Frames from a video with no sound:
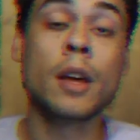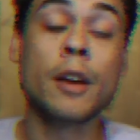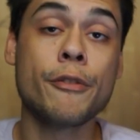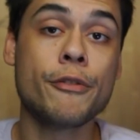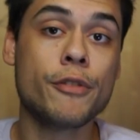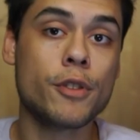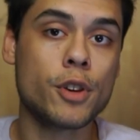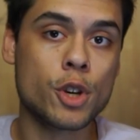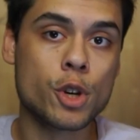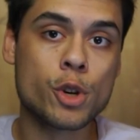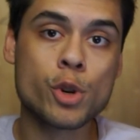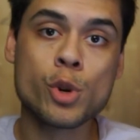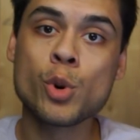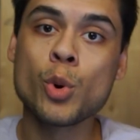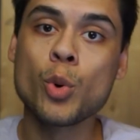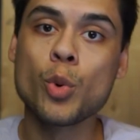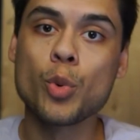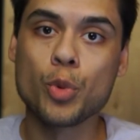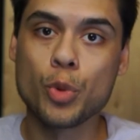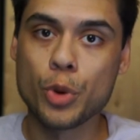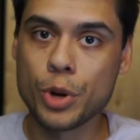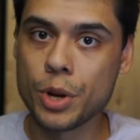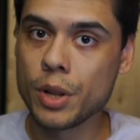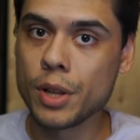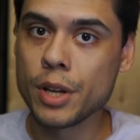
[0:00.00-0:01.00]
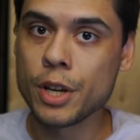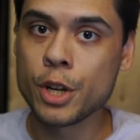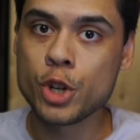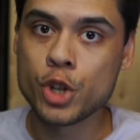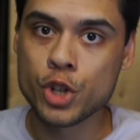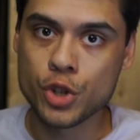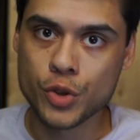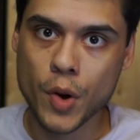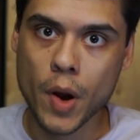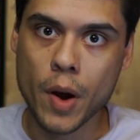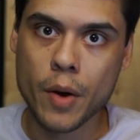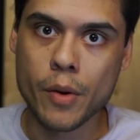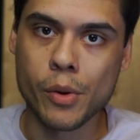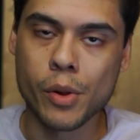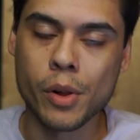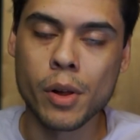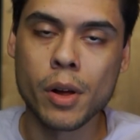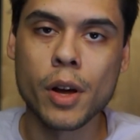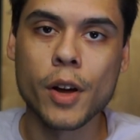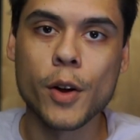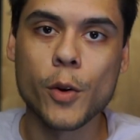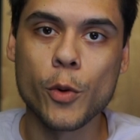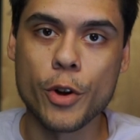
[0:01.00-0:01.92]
If you really struggle